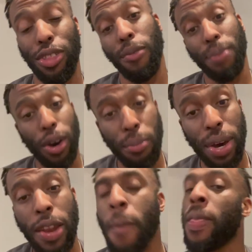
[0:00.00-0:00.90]
the bell
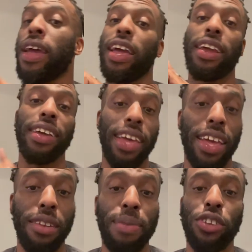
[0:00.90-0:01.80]
button, and
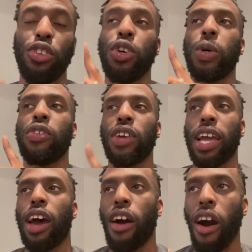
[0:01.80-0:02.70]
again, make sure you go and check
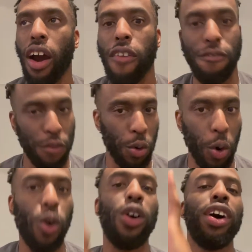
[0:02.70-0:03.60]
out our
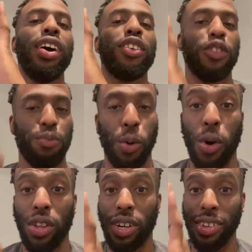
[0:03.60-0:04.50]
full
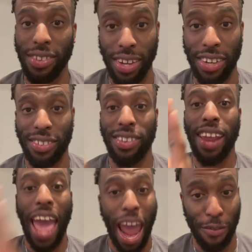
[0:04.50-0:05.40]
spoiler
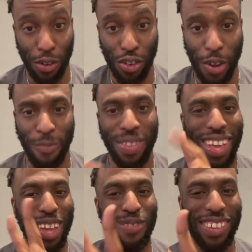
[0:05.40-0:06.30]
discussion after show.
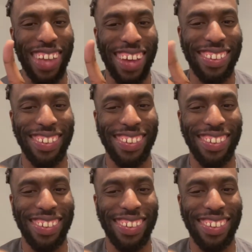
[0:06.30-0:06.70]
Peace, guys.